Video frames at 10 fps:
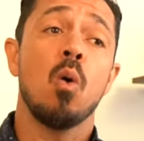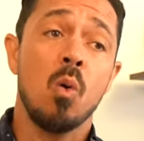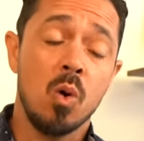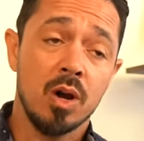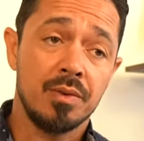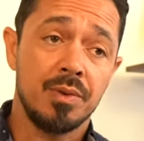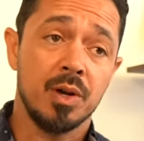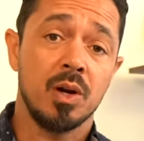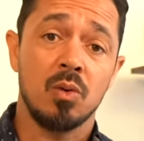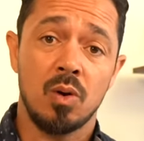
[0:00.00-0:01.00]
or if you're
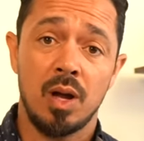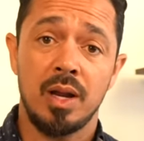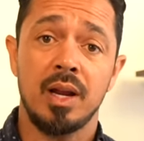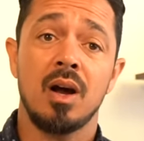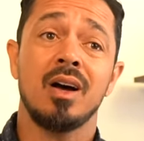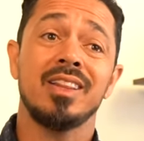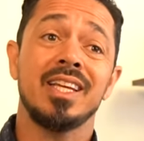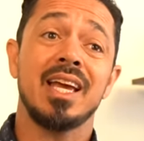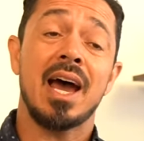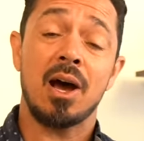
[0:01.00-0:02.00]
going to run it on
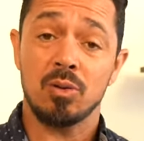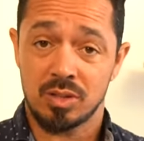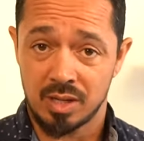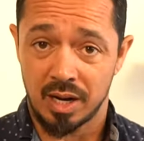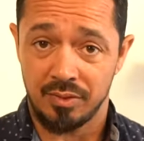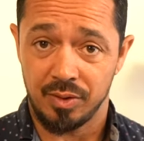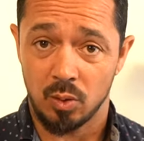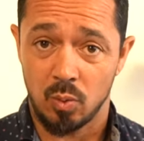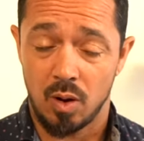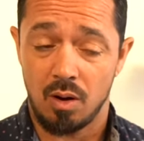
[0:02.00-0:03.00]
the outside of your
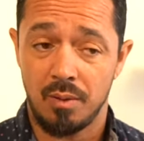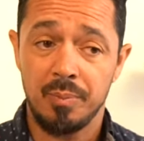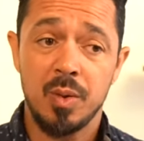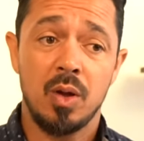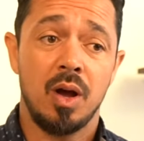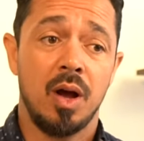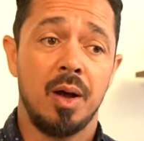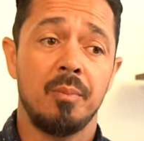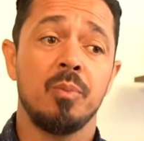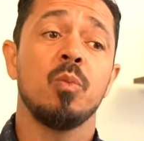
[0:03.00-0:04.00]
wall,
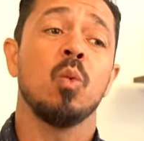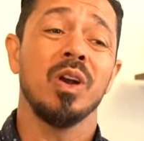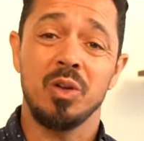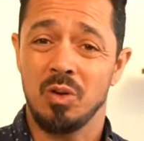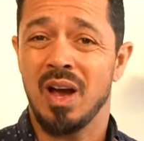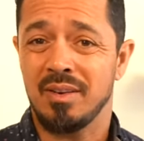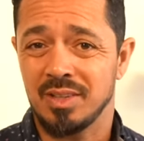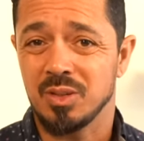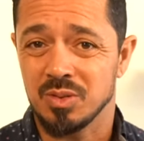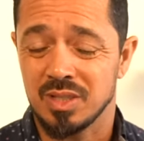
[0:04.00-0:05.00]
um, where you have to
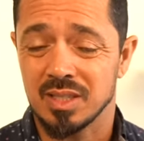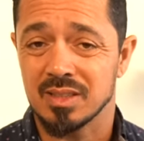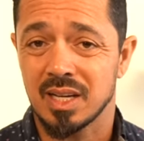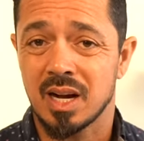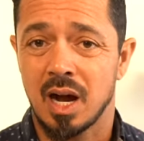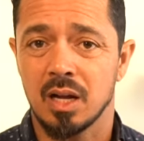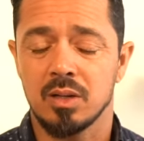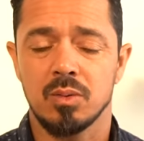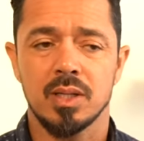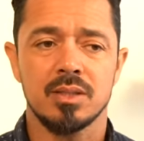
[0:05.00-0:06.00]
use things like conduit.